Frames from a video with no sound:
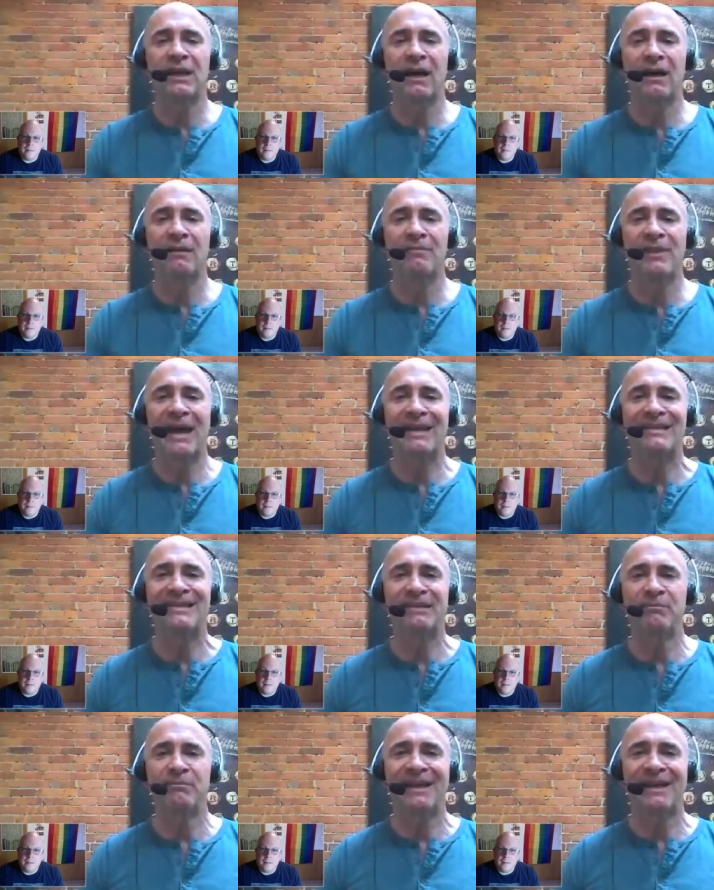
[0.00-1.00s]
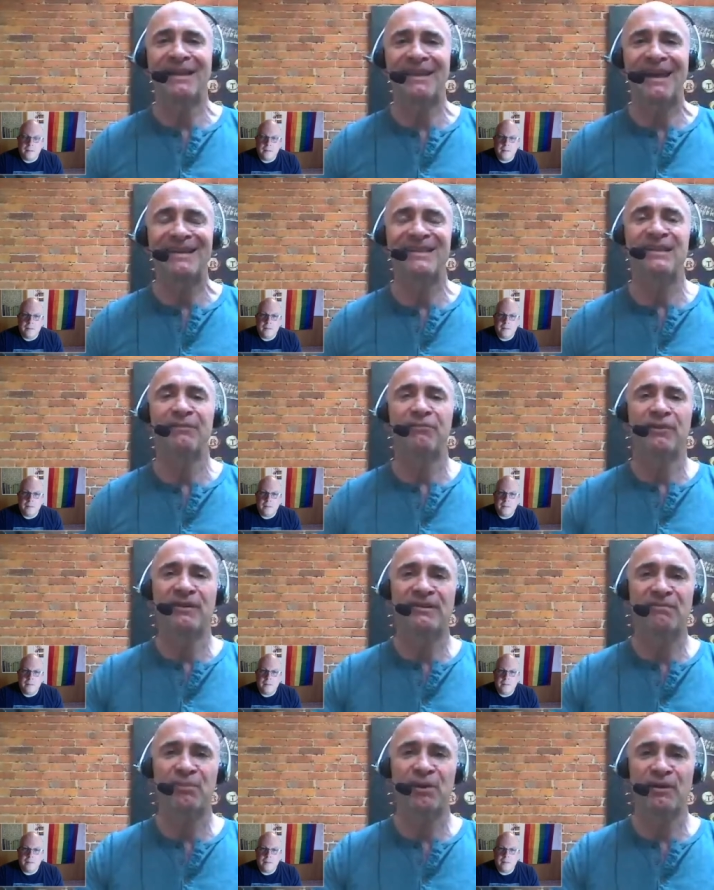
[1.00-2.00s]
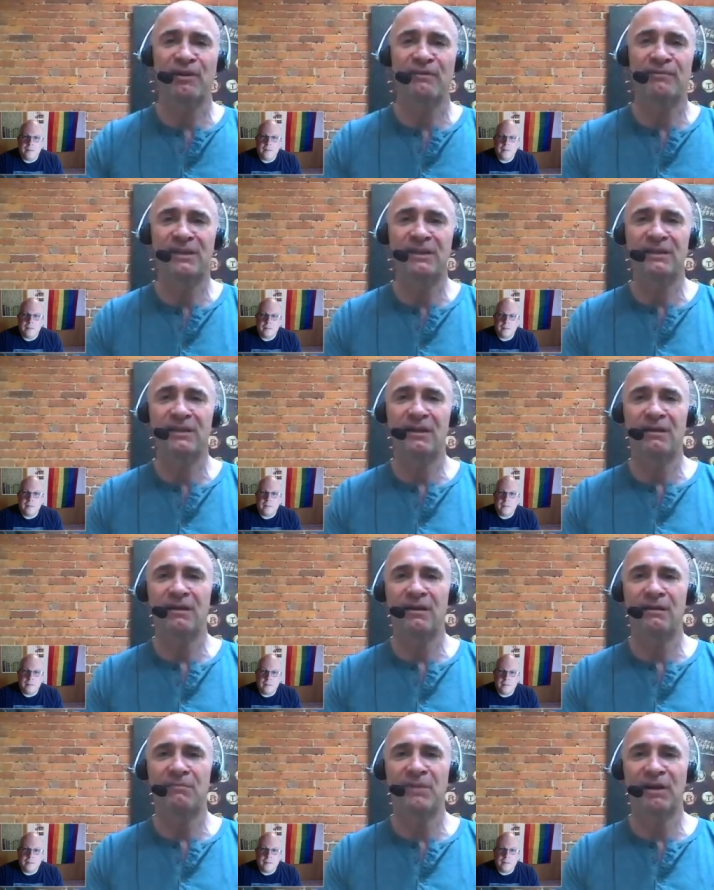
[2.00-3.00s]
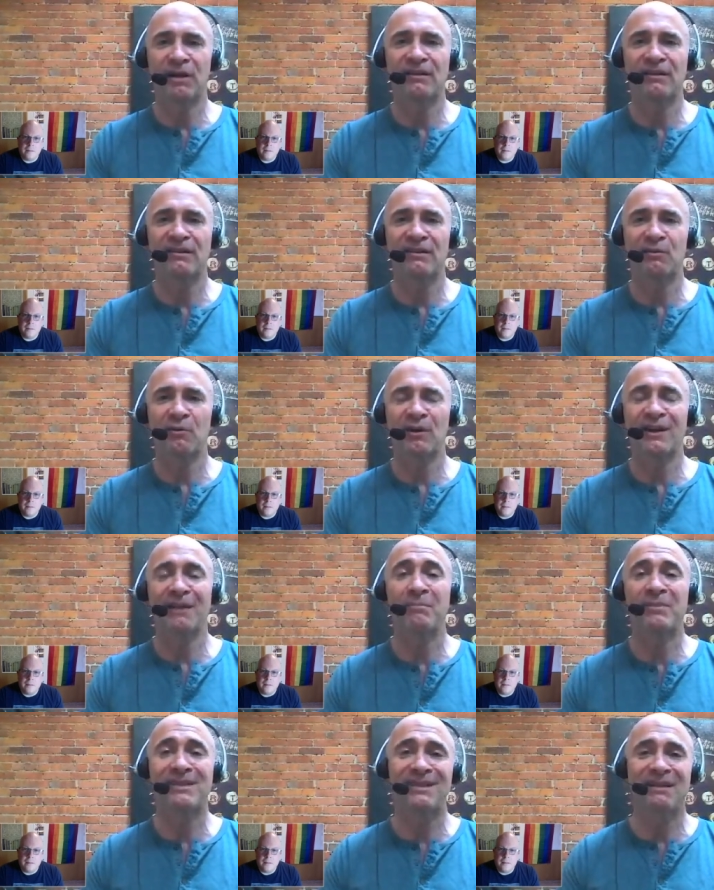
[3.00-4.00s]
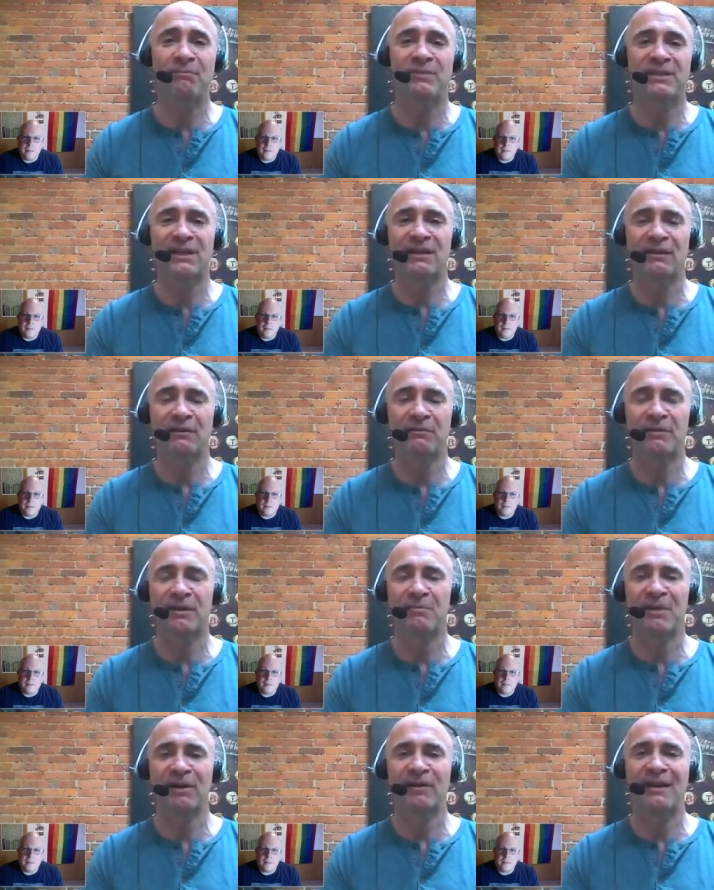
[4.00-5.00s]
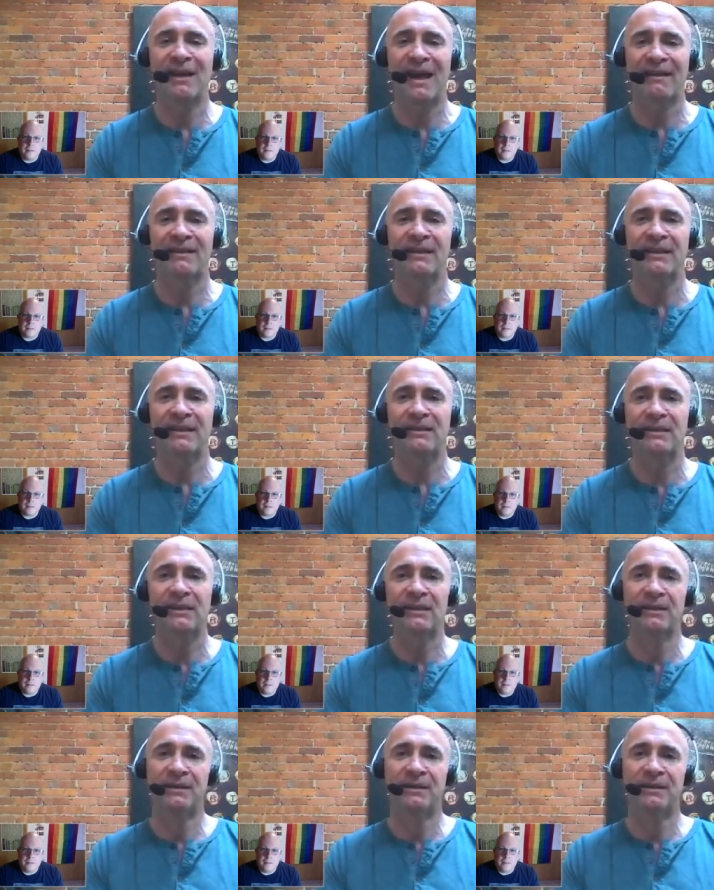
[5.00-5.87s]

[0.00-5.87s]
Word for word: time that making that difference part of the American story, and in particular for the American athlete.